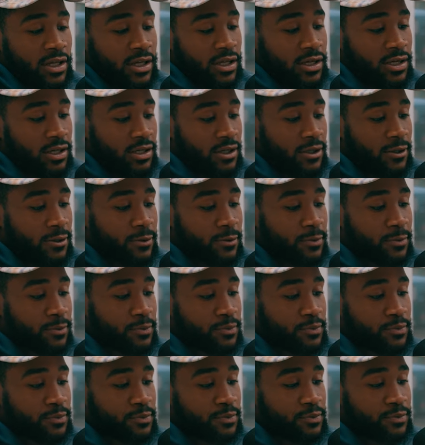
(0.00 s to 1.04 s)
Um,
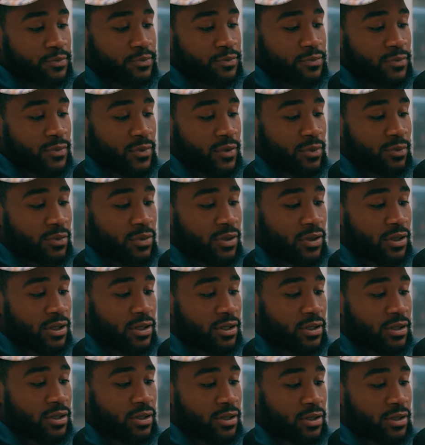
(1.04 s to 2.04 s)
but